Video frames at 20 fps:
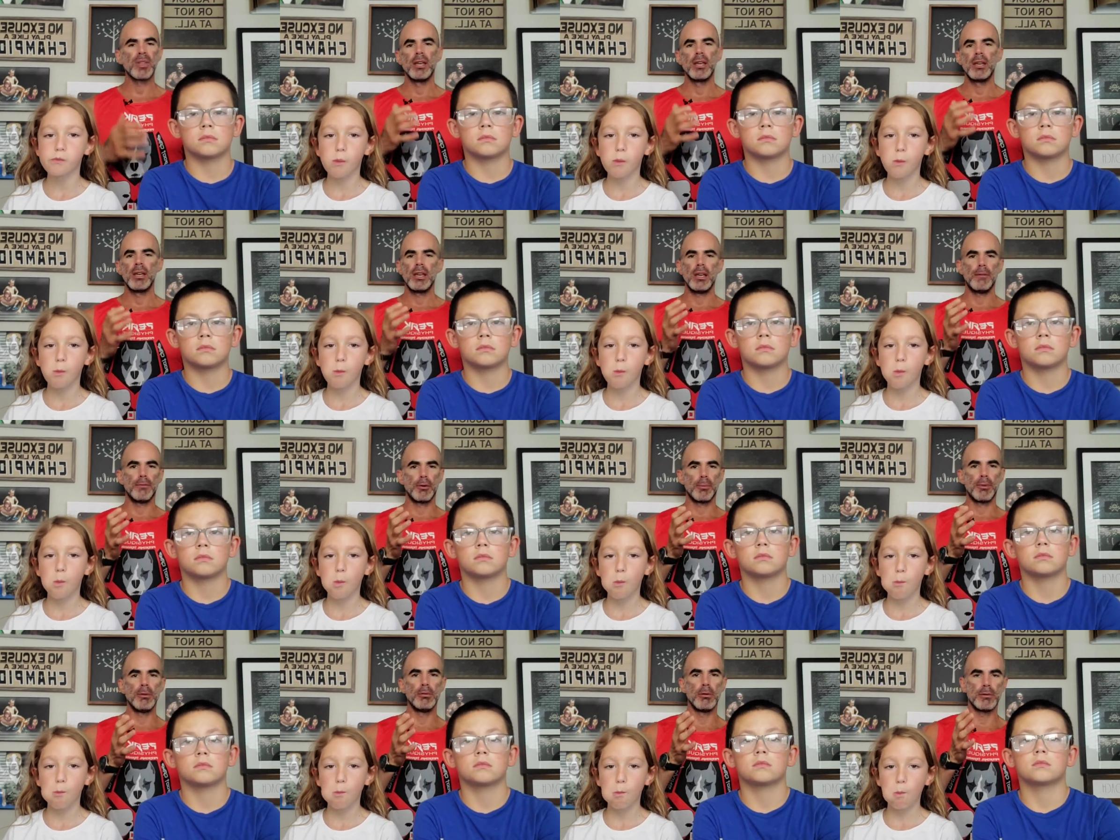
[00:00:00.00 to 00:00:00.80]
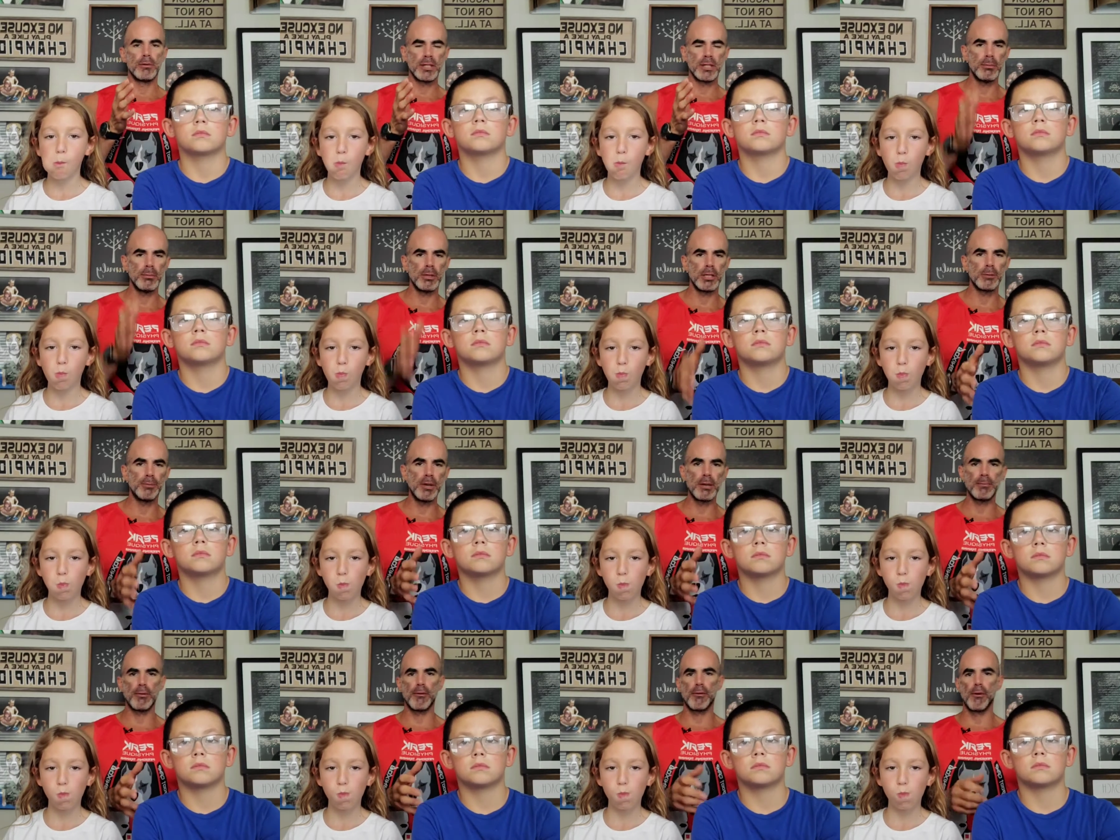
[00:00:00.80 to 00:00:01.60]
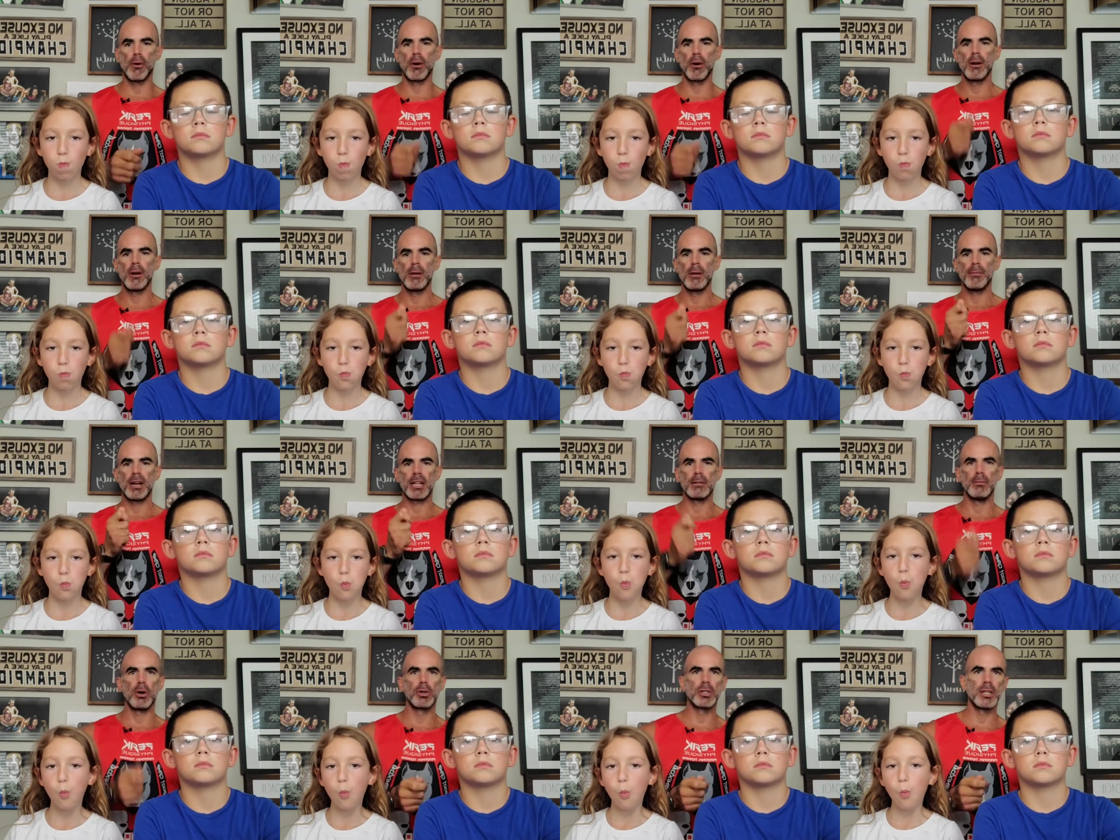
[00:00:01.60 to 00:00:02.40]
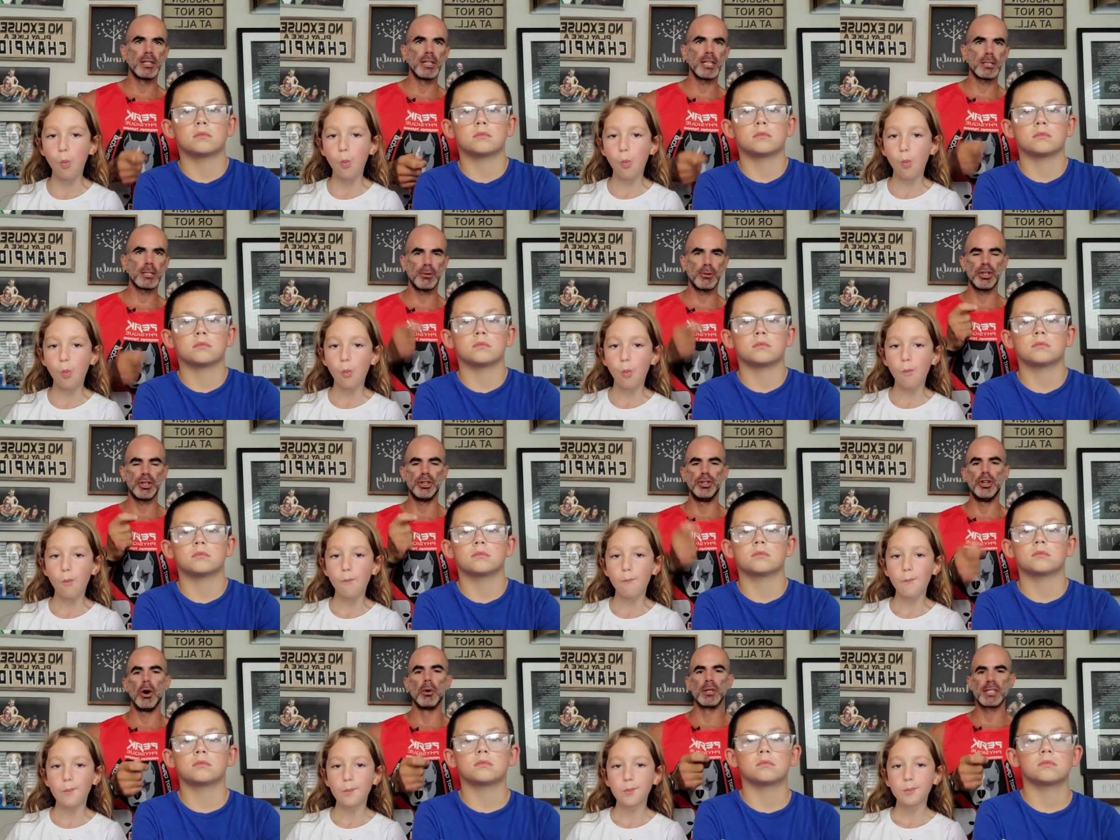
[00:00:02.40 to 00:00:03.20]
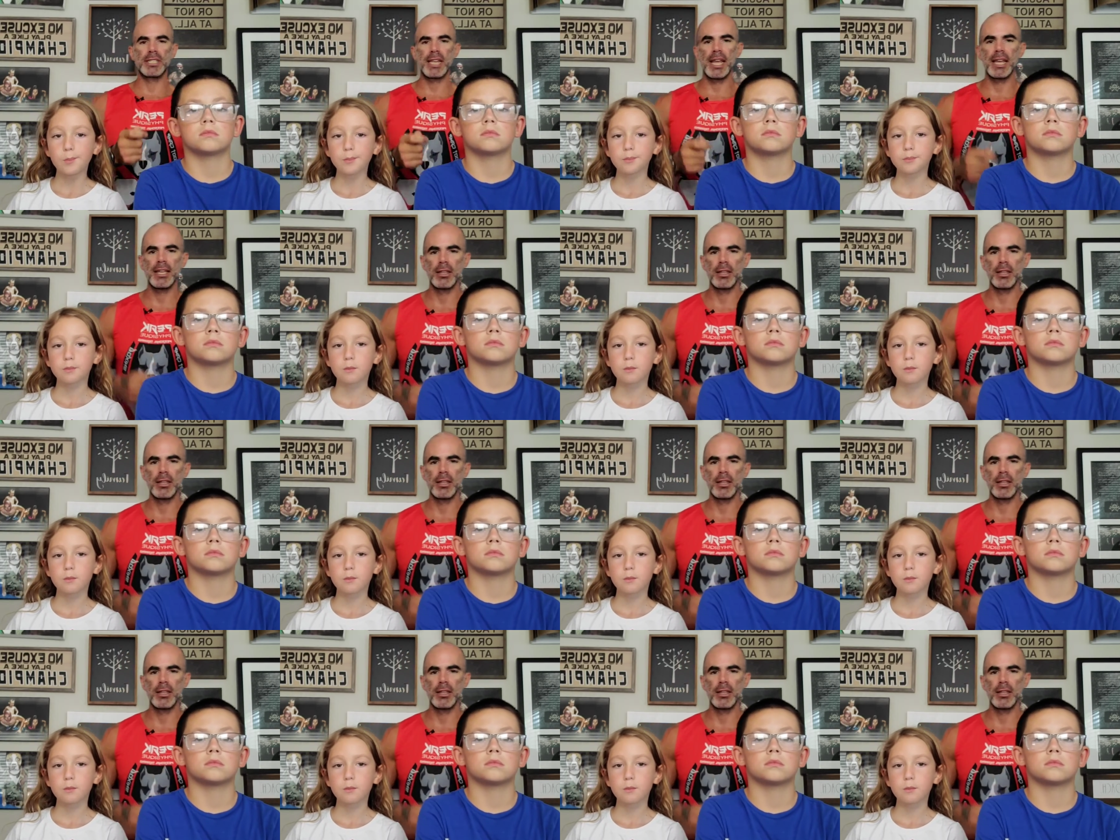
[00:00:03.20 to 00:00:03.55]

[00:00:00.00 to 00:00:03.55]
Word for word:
Speaker 1: If your people have seen me speak before about emotional discipline, you know what staying in the